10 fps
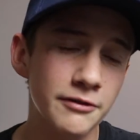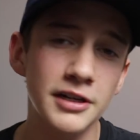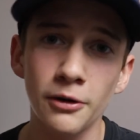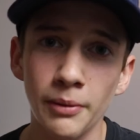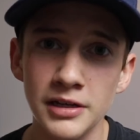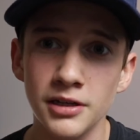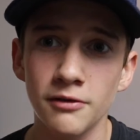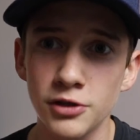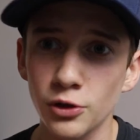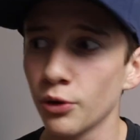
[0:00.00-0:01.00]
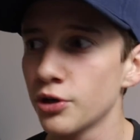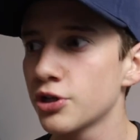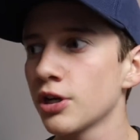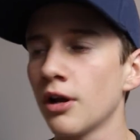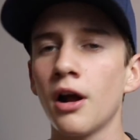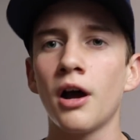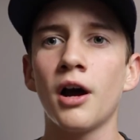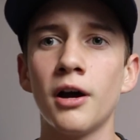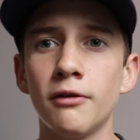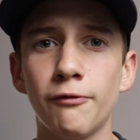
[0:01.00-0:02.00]
terabytes of storage
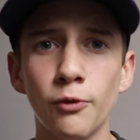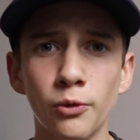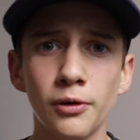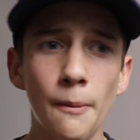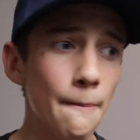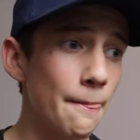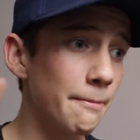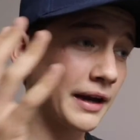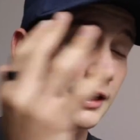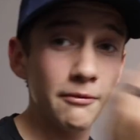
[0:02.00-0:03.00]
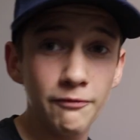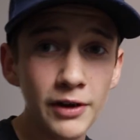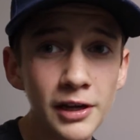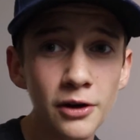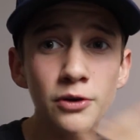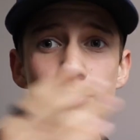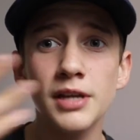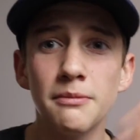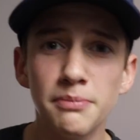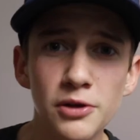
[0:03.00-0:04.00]
for backing up videos
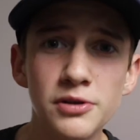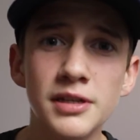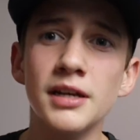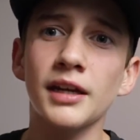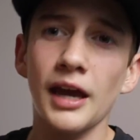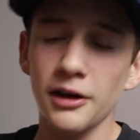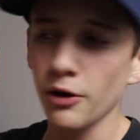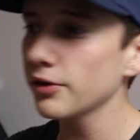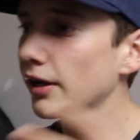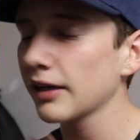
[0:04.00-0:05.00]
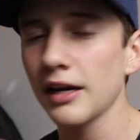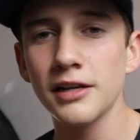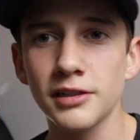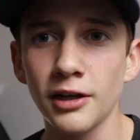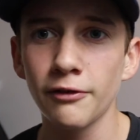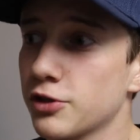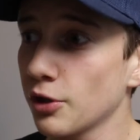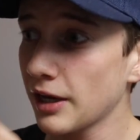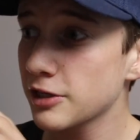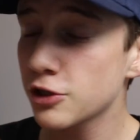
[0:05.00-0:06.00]
and music and all that kind of stuff.
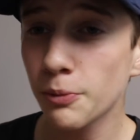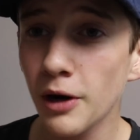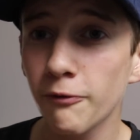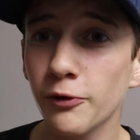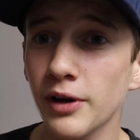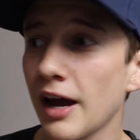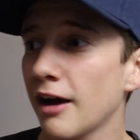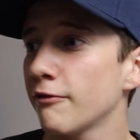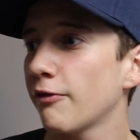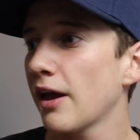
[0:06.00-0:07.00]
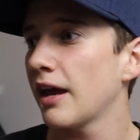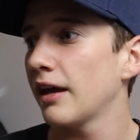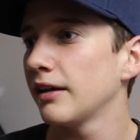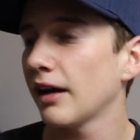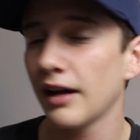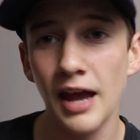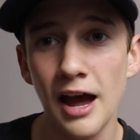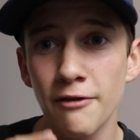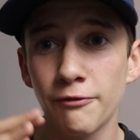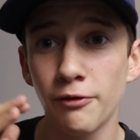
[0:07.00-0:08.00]
So that's super helpful to have, and I
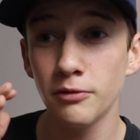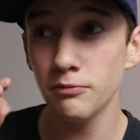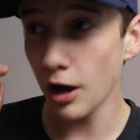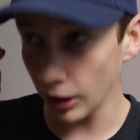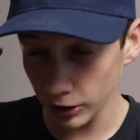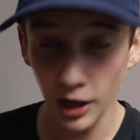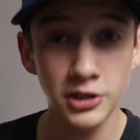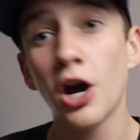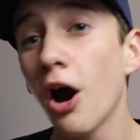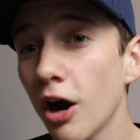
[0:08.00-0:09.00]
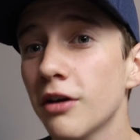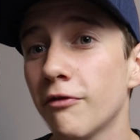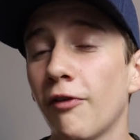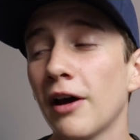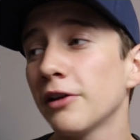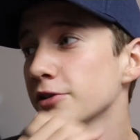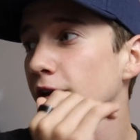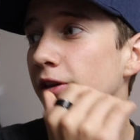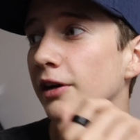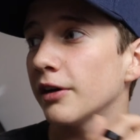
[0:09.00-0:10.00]
have a ton of files
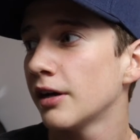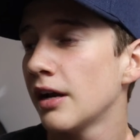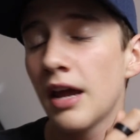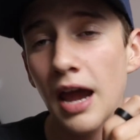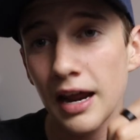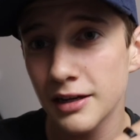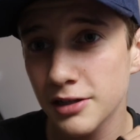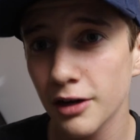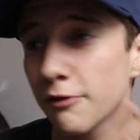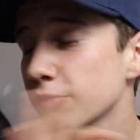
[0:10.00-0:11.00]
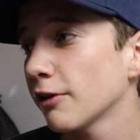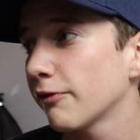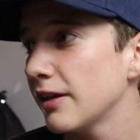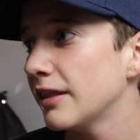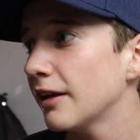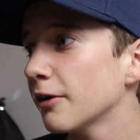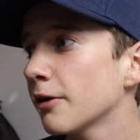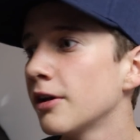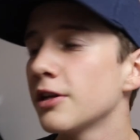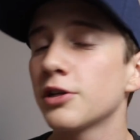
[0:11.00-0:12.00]
on there and a ton of stuff in
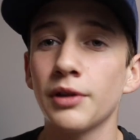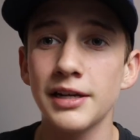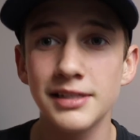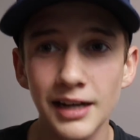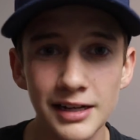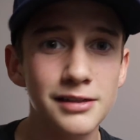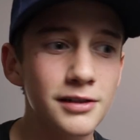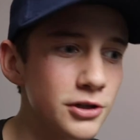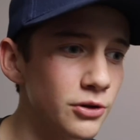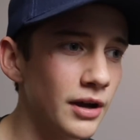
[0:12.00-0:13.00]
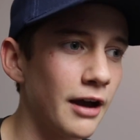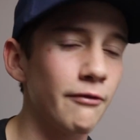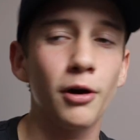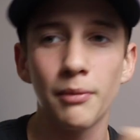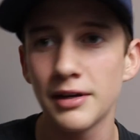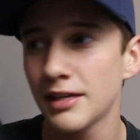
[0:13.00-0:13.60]
there. So that's nice to have on my